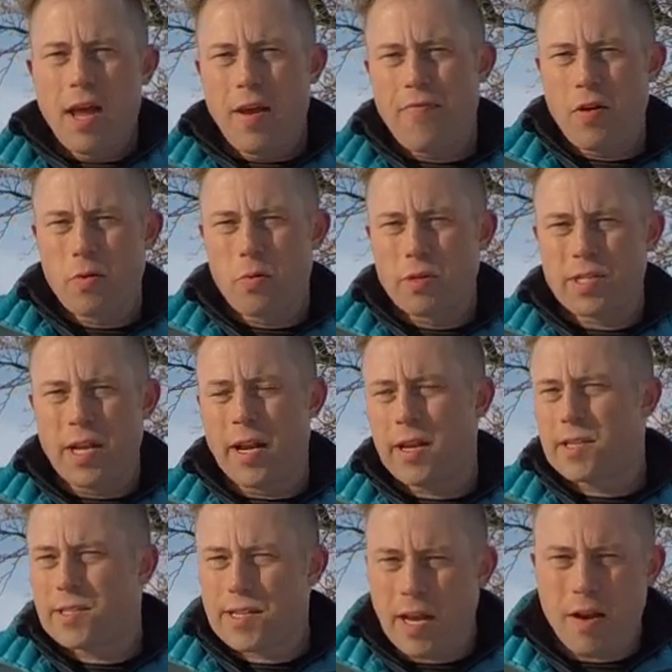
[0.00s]
if it was an
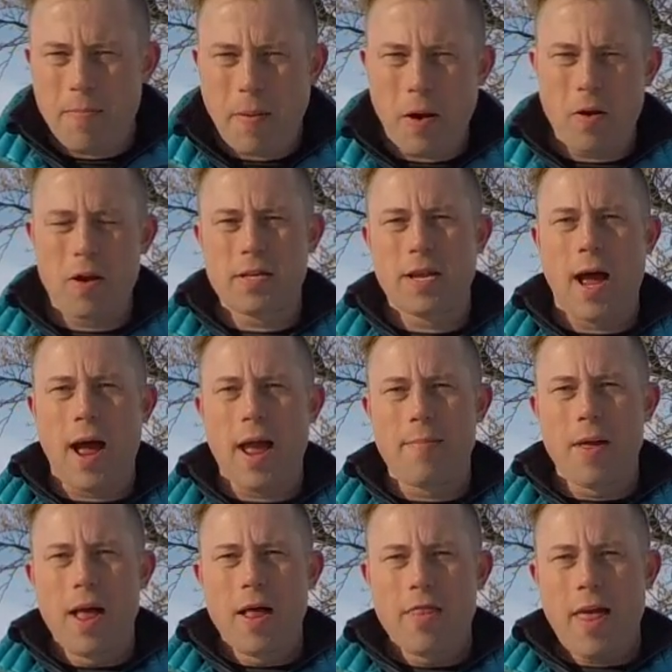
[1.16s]
extended period of time
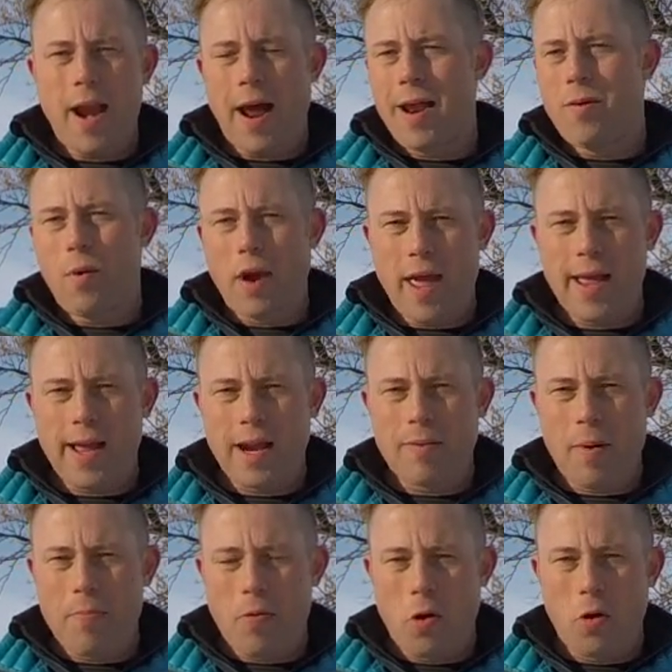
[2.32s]
that I didn't want to hang on to
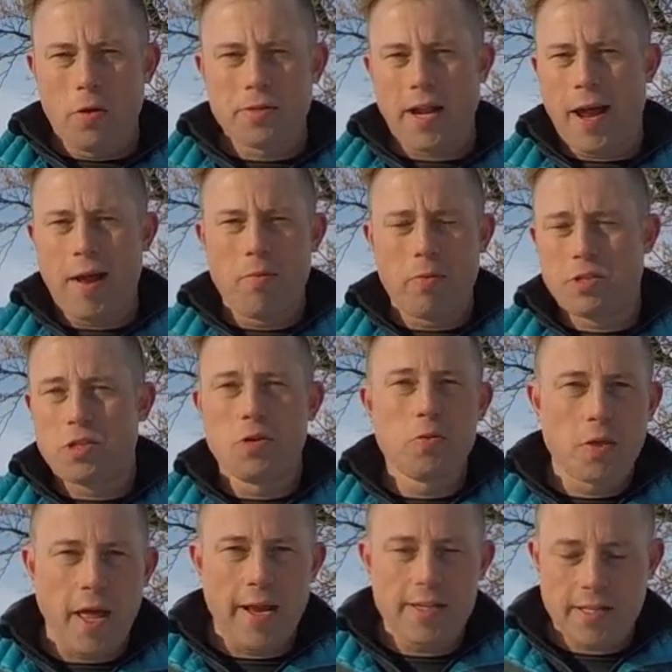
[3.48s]
my poles and I was too
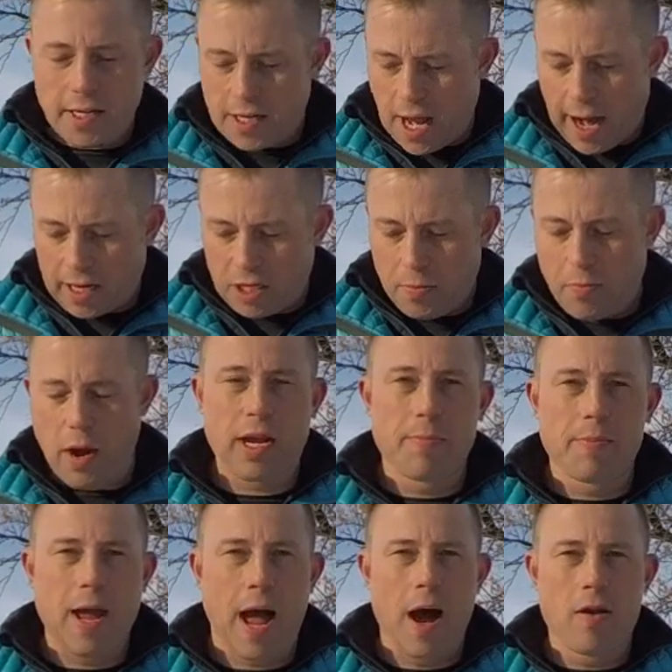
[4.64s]
lazy to actually break them
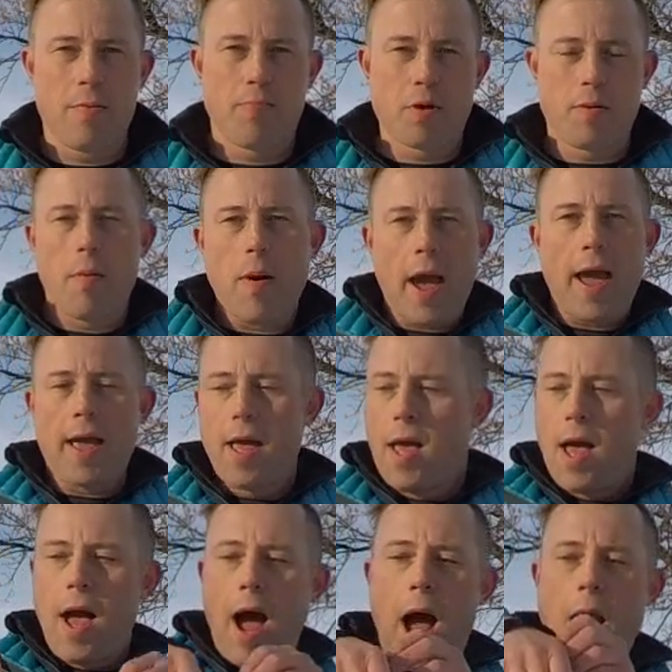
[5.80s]
down and put them away,
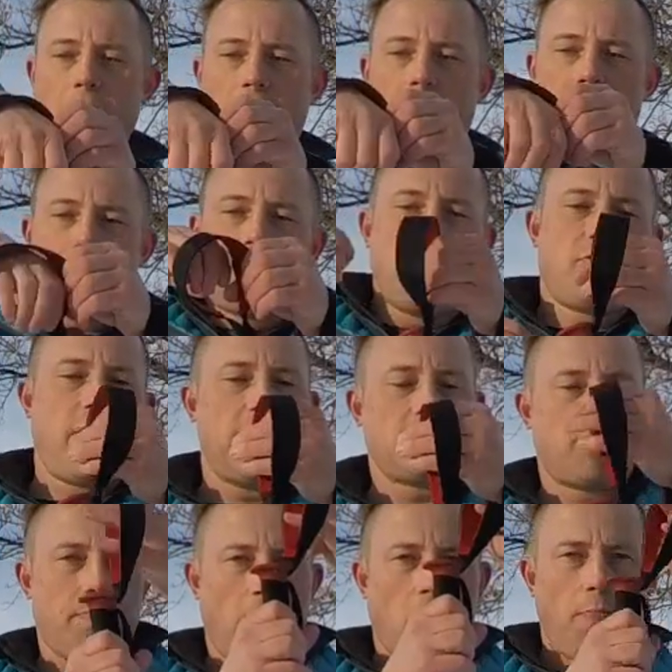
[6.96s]
I would actually
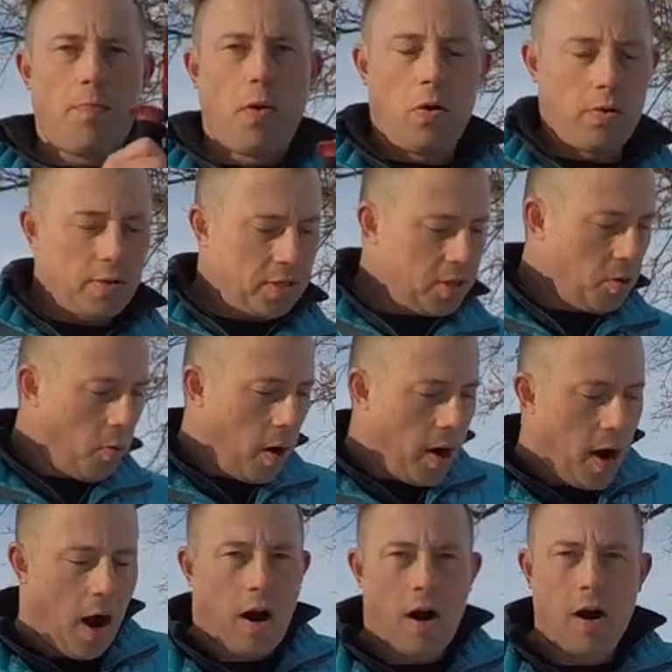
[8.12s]
transfer both poles to one
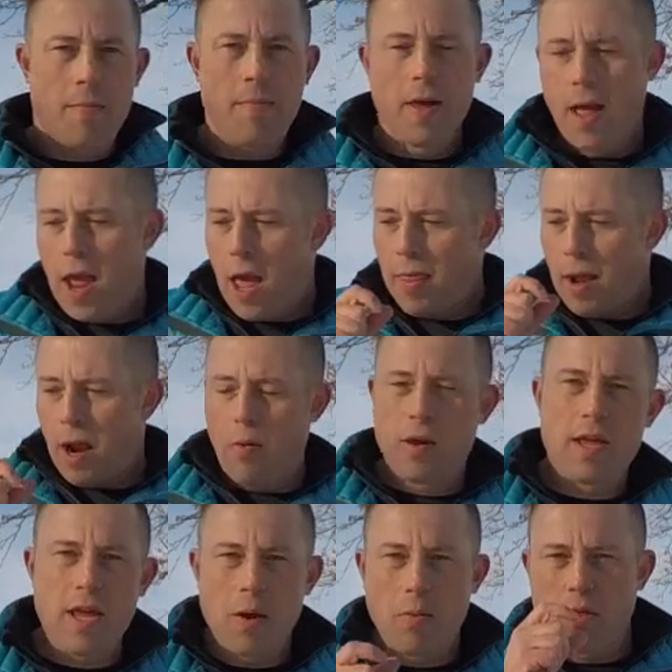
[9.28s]
arm, and then I would
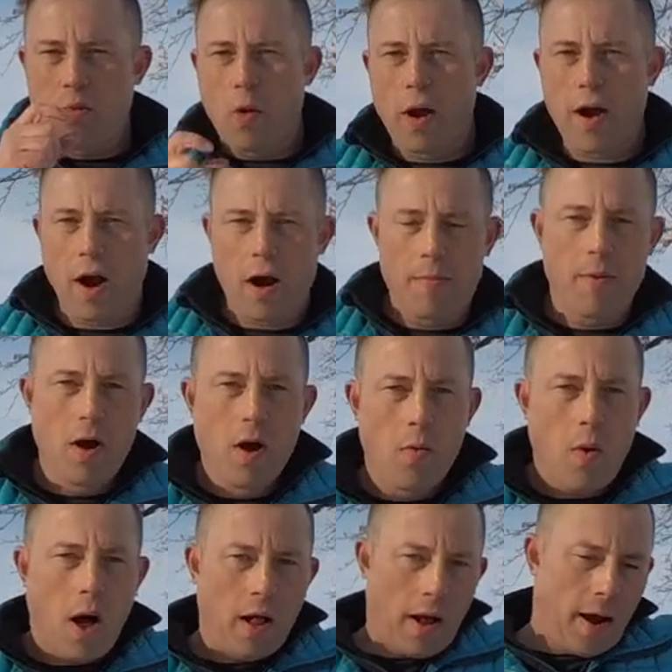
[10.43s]
eat with one arm
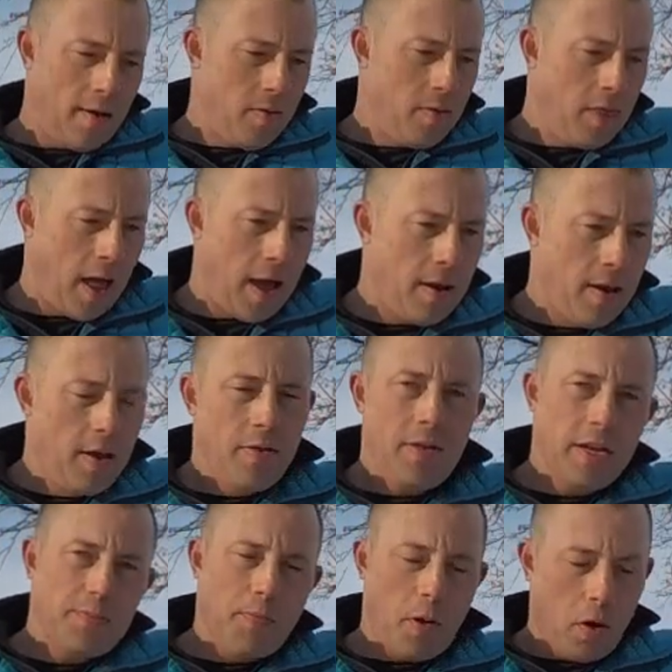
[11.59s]
while I would let
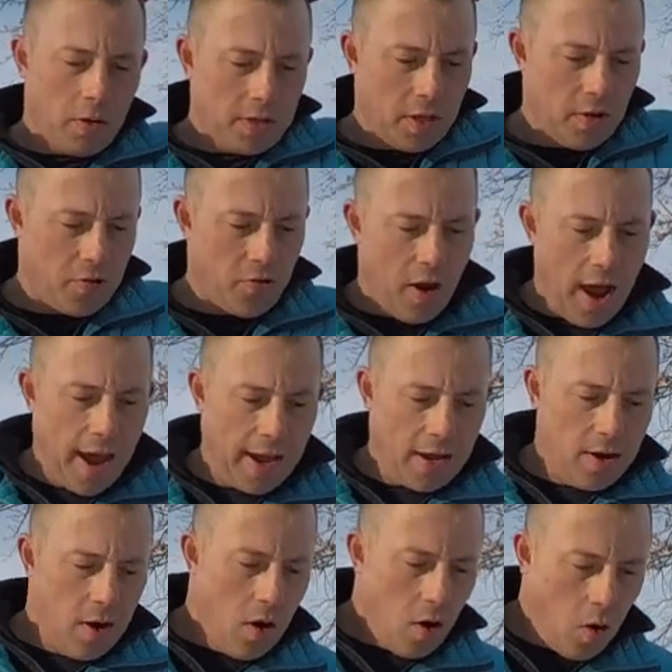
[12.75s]
these poles either drag,
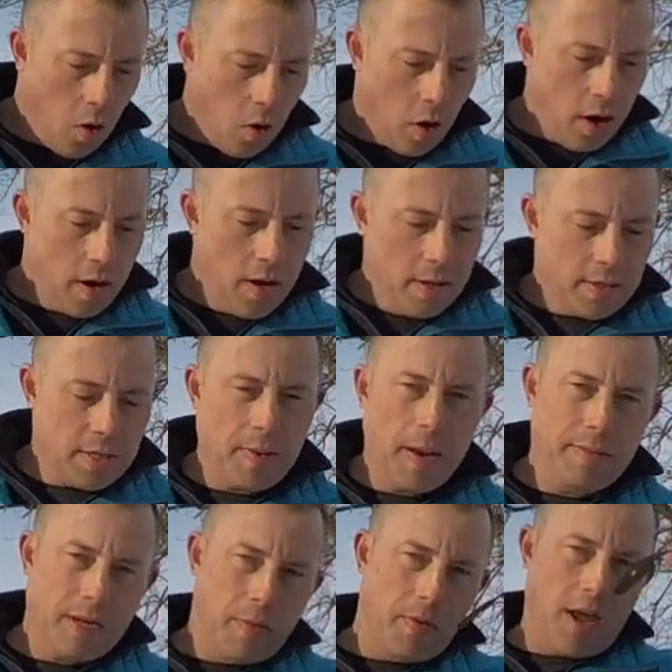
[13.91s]
or
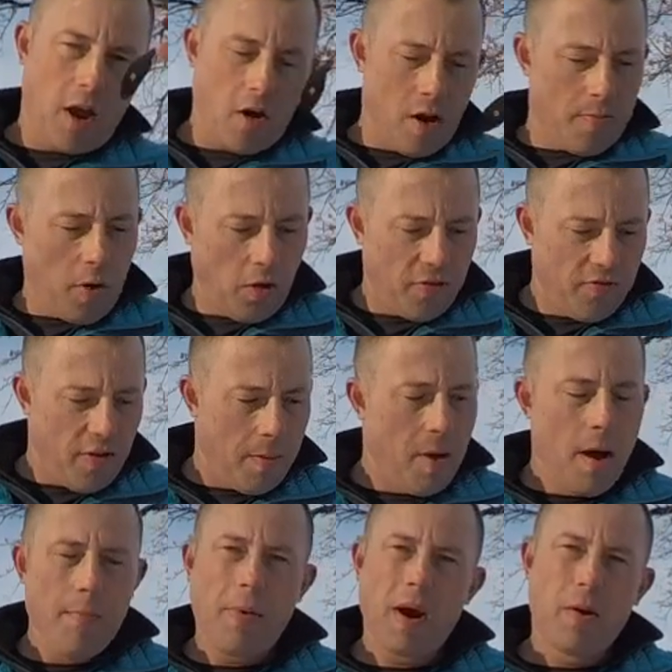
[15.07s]
sometimes I would carry both of them.
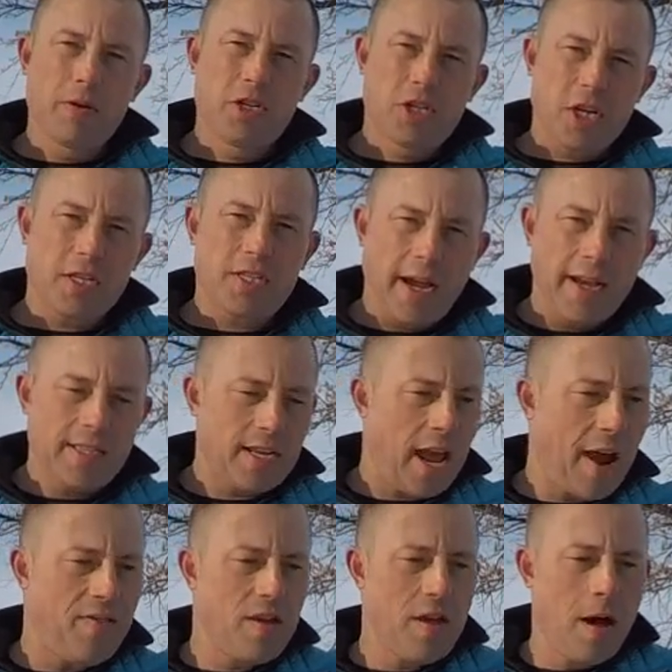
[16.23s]
But it was just nice to
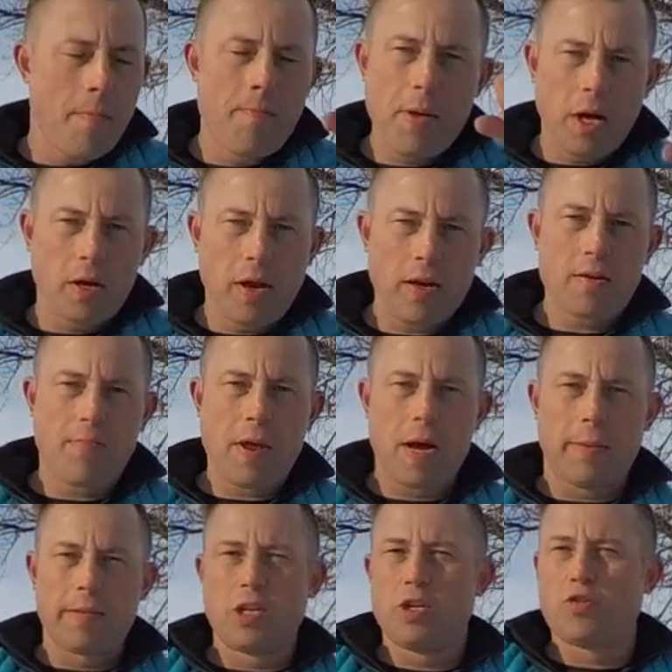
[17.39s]
have the ability to be
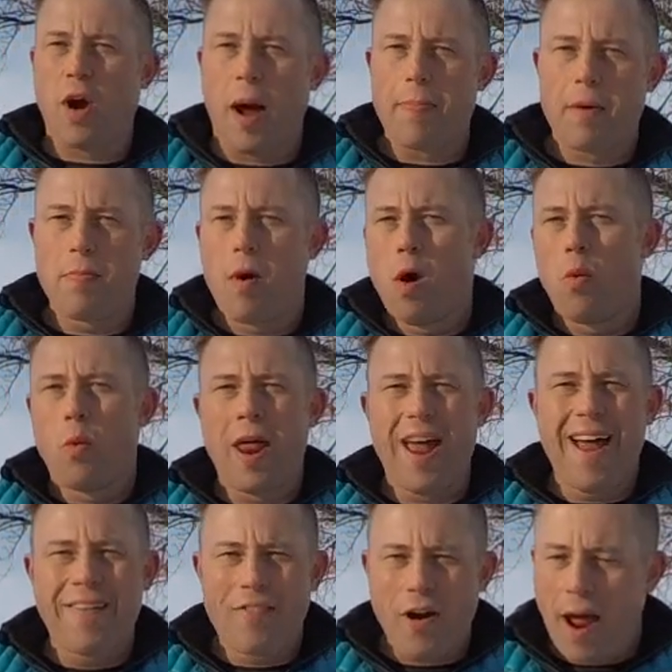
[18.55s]
able to drop them
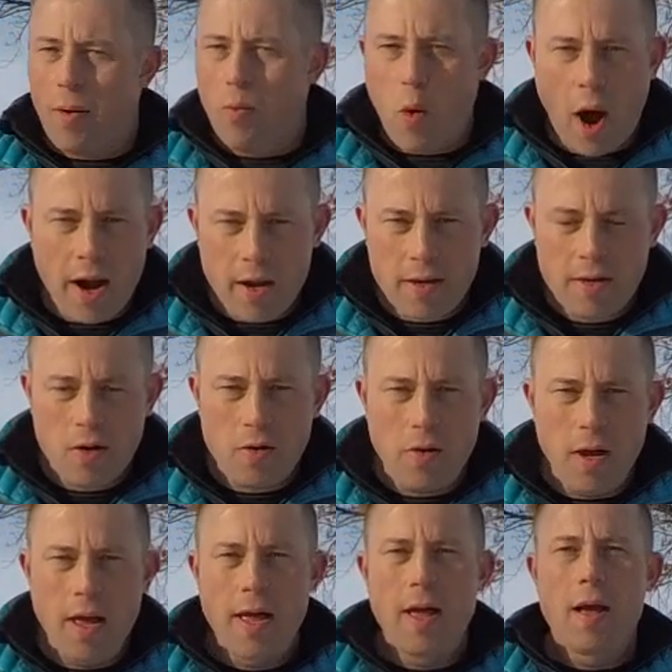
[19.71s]
whenever I wanted to,
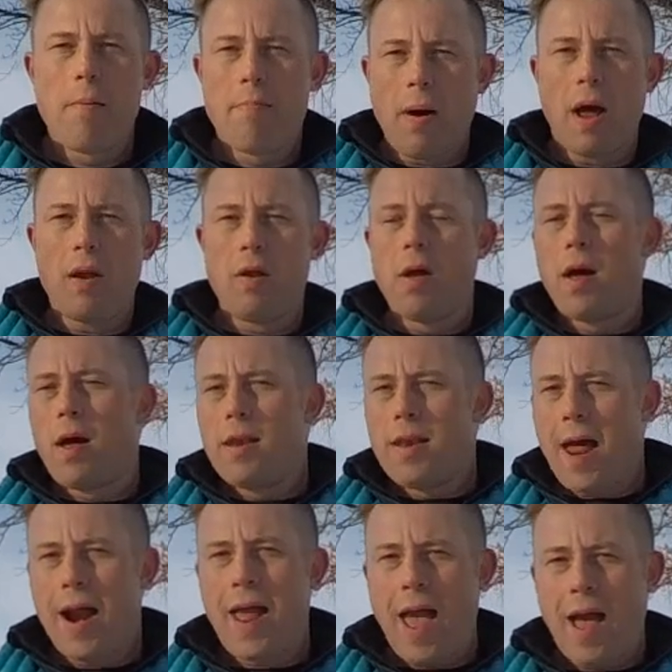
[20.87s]
but
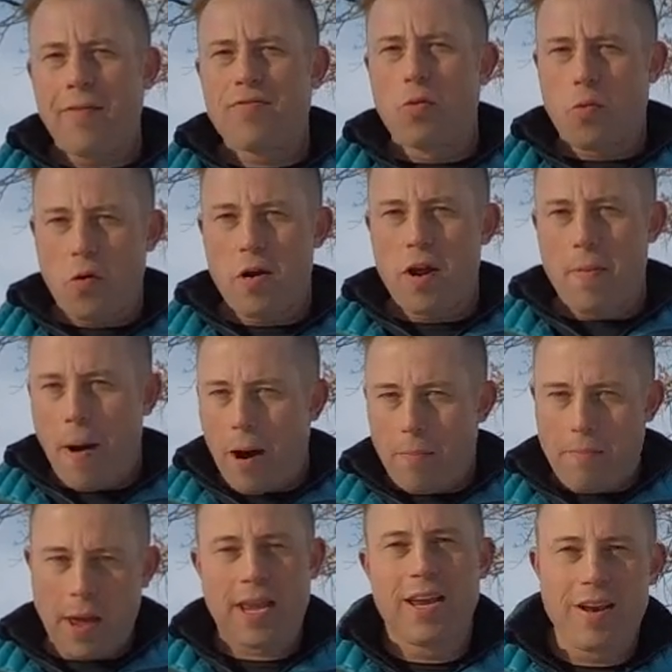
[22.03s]
not have to worry about
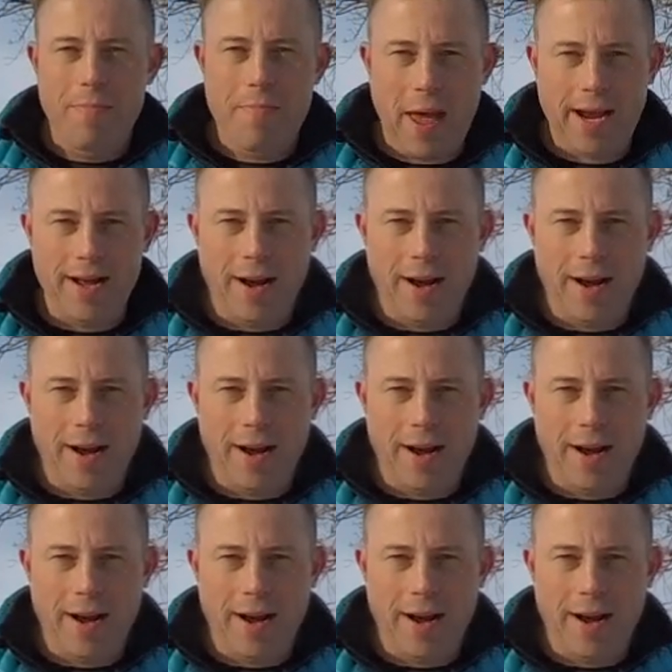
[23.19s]
picking them back